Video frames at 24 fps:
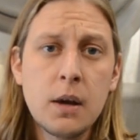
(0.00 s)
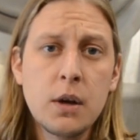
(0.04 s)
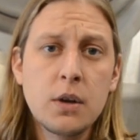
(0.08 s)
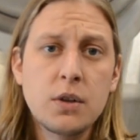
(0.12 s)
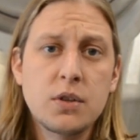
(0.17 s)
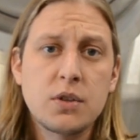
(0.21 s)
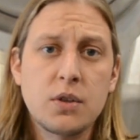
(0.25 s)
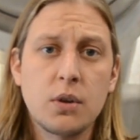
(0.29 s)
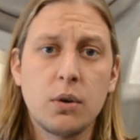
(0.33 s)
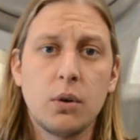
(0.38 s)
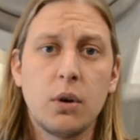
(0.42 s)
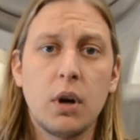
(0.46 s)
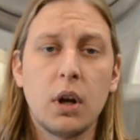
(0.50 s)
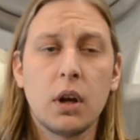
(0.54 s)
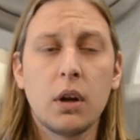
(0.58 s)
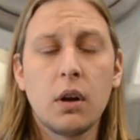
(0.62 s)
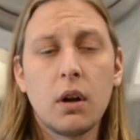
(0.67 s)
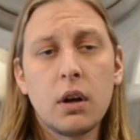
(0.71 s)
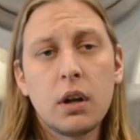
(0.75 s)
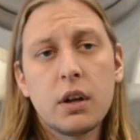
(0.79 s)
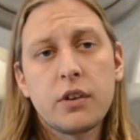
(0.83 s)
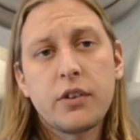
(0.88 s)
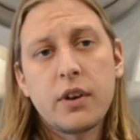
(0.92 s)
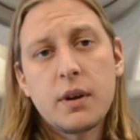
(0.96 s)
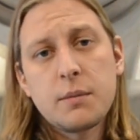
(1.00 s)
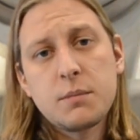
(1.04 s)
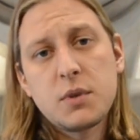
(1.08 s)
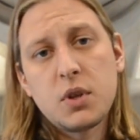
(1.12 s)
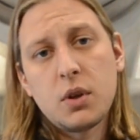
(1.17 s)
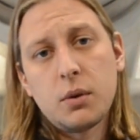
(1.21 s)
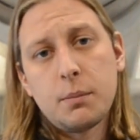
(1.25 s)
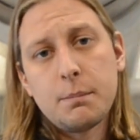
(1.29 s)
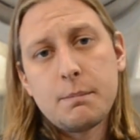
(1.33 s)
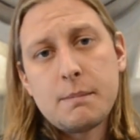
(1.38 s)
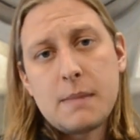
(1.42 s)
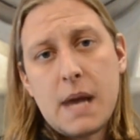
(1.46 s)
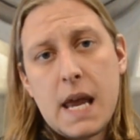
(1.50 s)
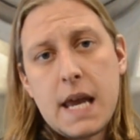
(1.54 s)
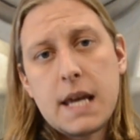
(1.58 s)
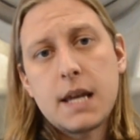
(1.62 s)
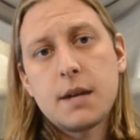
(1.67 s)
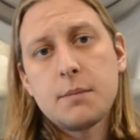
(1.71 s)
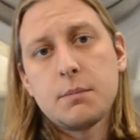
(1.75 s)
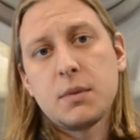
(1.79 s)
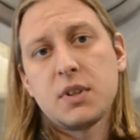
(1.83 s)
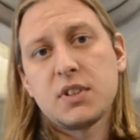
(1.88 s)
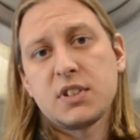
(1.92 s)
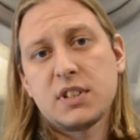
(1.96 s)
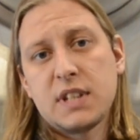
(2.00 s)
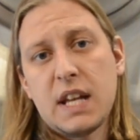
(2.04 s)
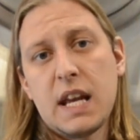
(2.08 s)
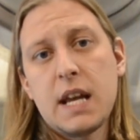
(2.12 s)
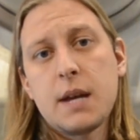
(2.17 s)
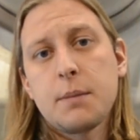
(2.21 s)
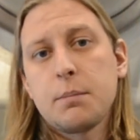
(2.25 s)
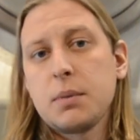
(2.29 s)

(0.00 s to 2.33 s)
So a lot of the times you'll make a mistake,